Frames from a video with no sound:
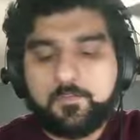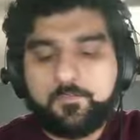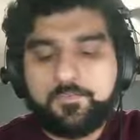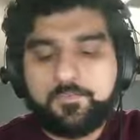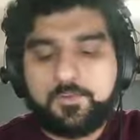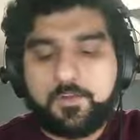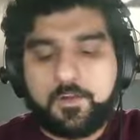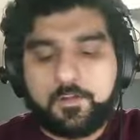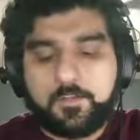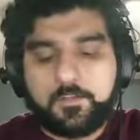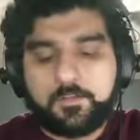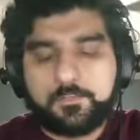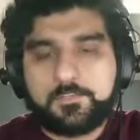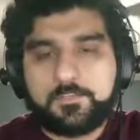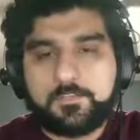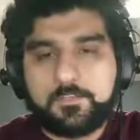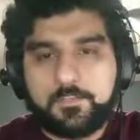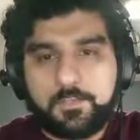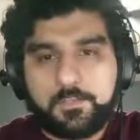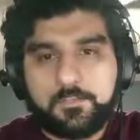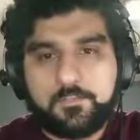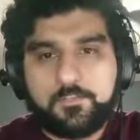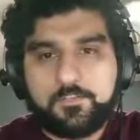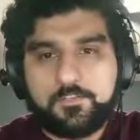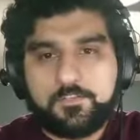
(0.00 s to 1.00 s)
product.
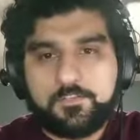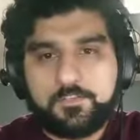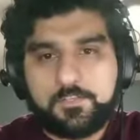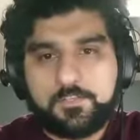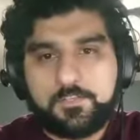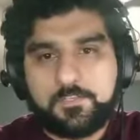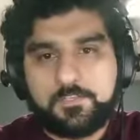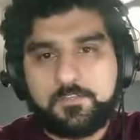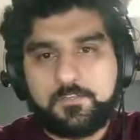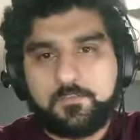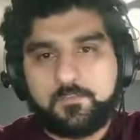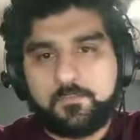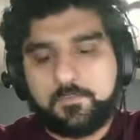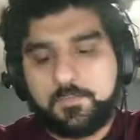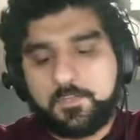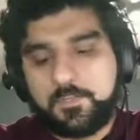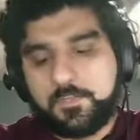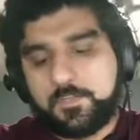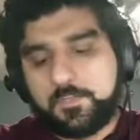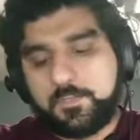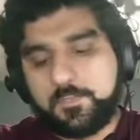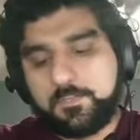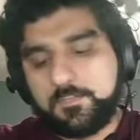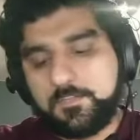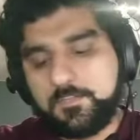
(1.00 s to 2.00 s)
And usually
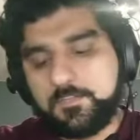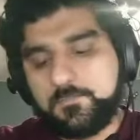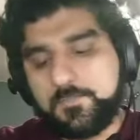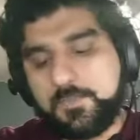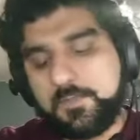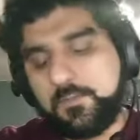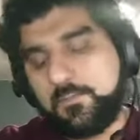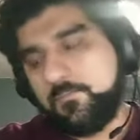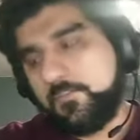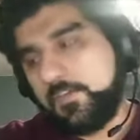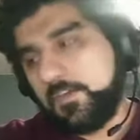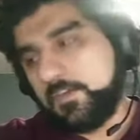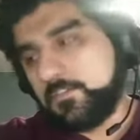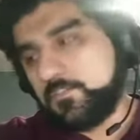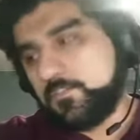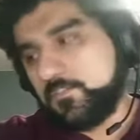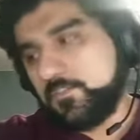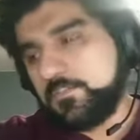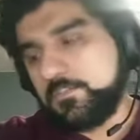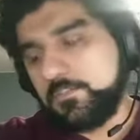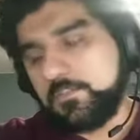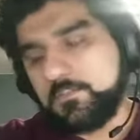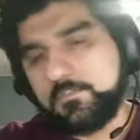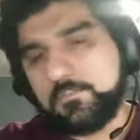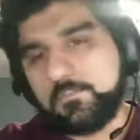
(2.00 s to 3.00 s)
these
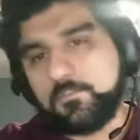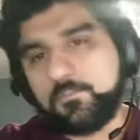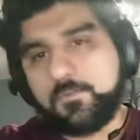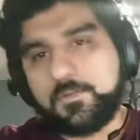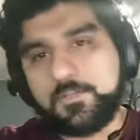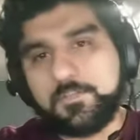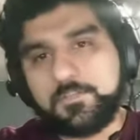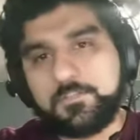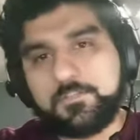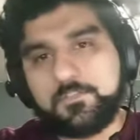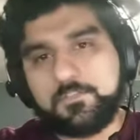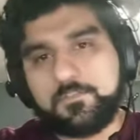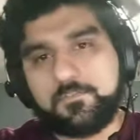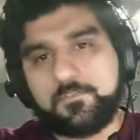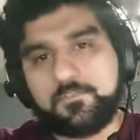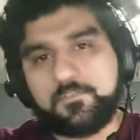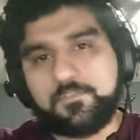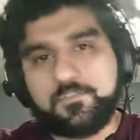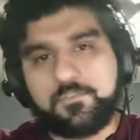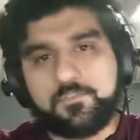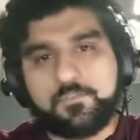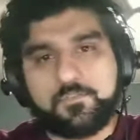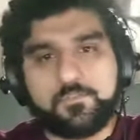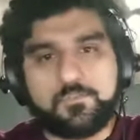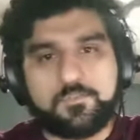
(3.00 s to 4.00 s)
manufacturers also want to
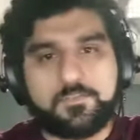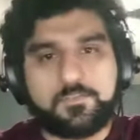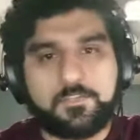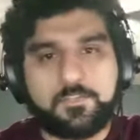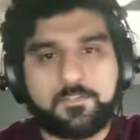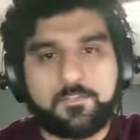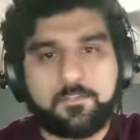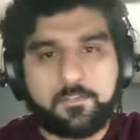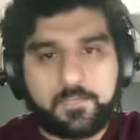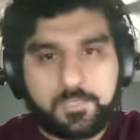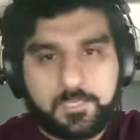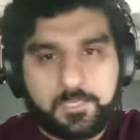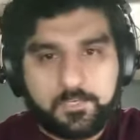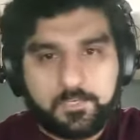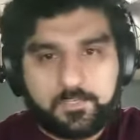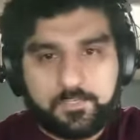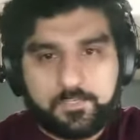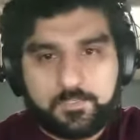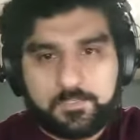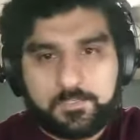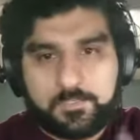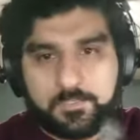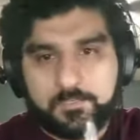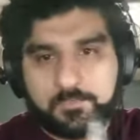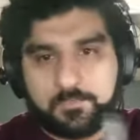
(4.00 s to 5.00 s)
choose a
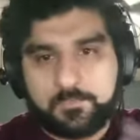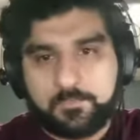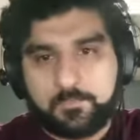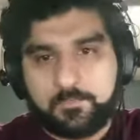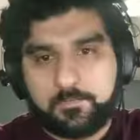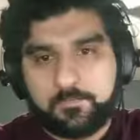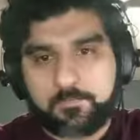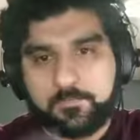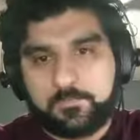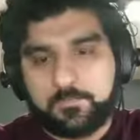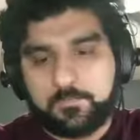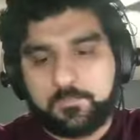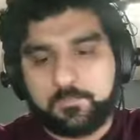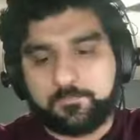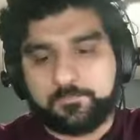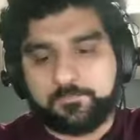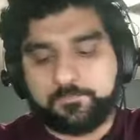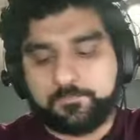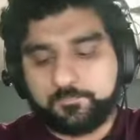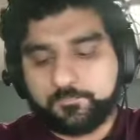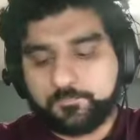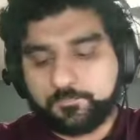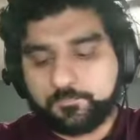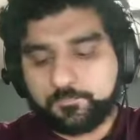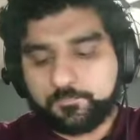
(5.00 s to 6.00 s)
location that is close to
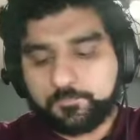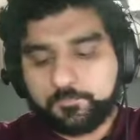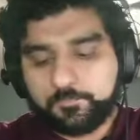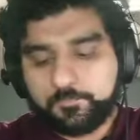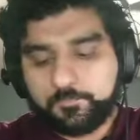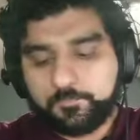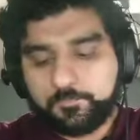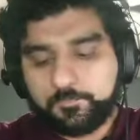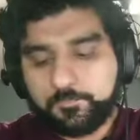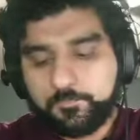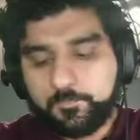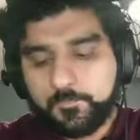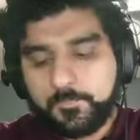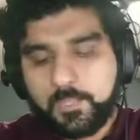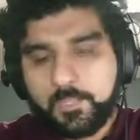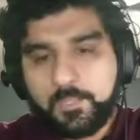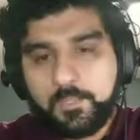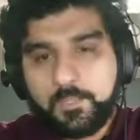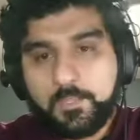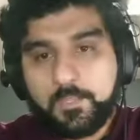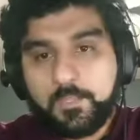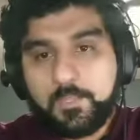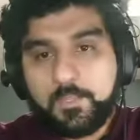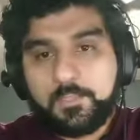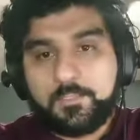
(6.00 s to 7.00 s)

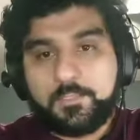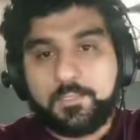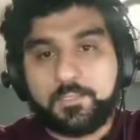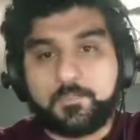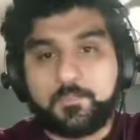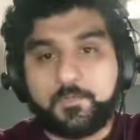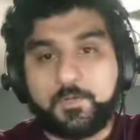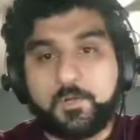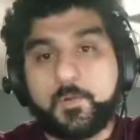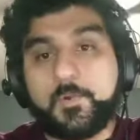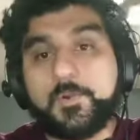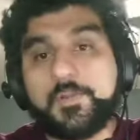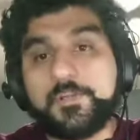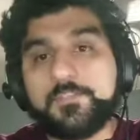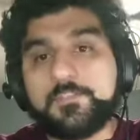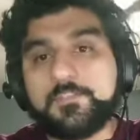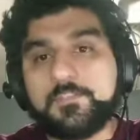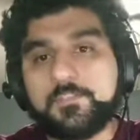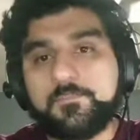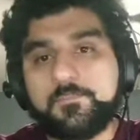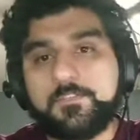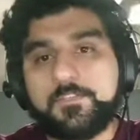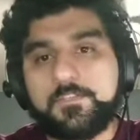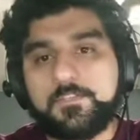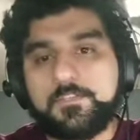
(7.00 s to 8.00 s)
the growers
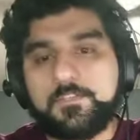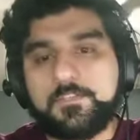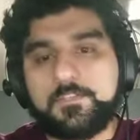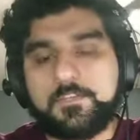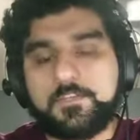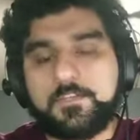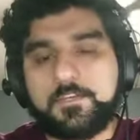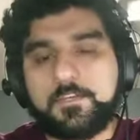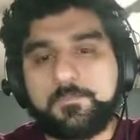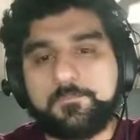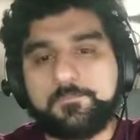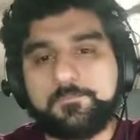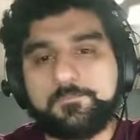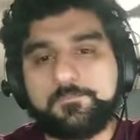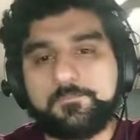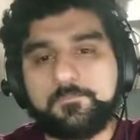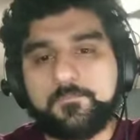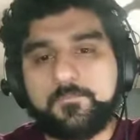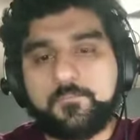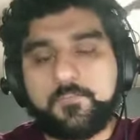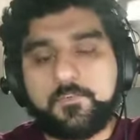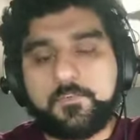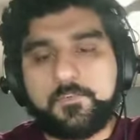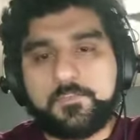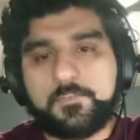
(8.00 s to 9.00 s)
of these
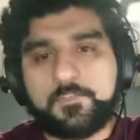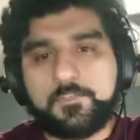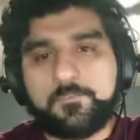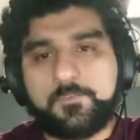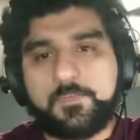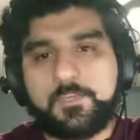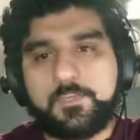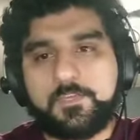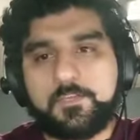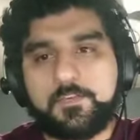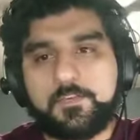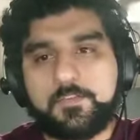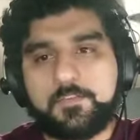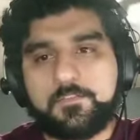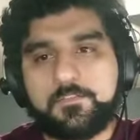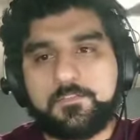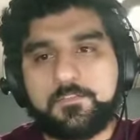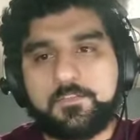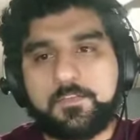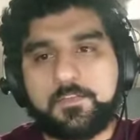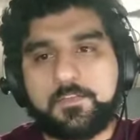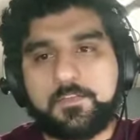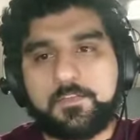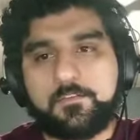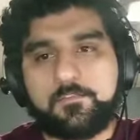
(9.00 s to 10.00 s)
fruits,
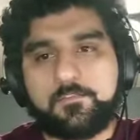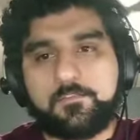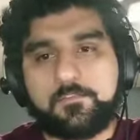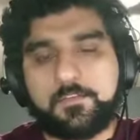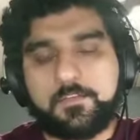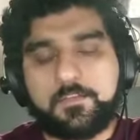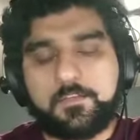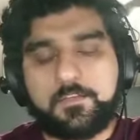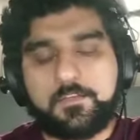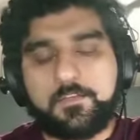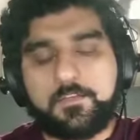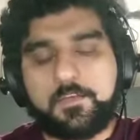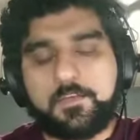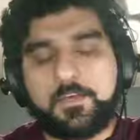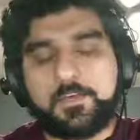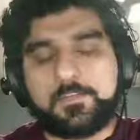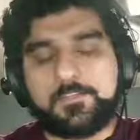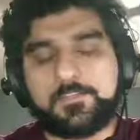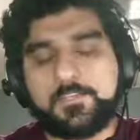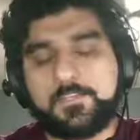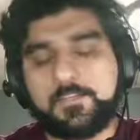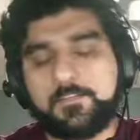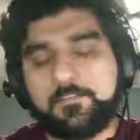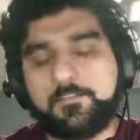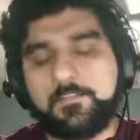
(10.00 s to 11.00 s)
because
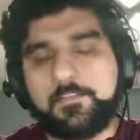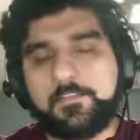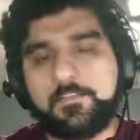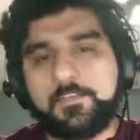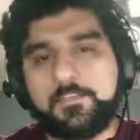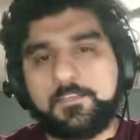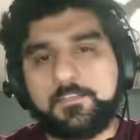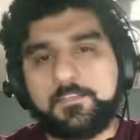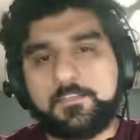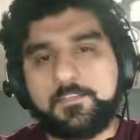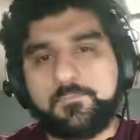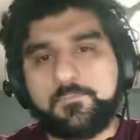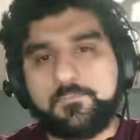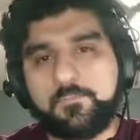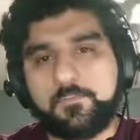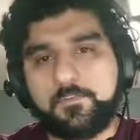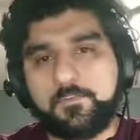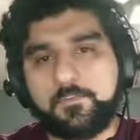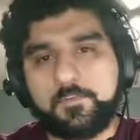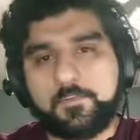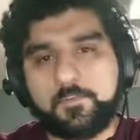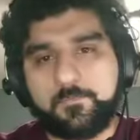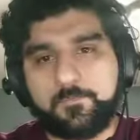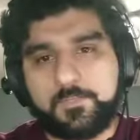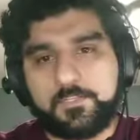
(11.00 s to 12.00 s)
ideally the
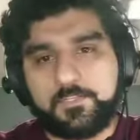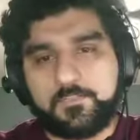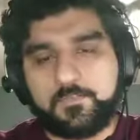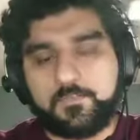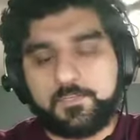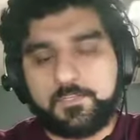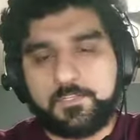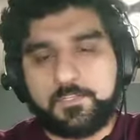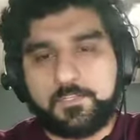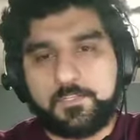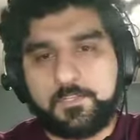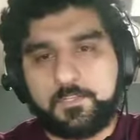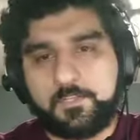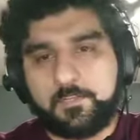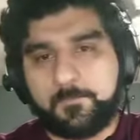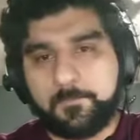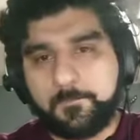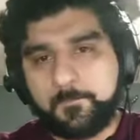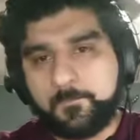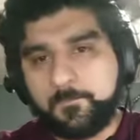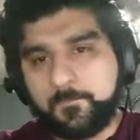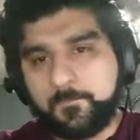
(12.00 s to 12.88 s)
fruit between the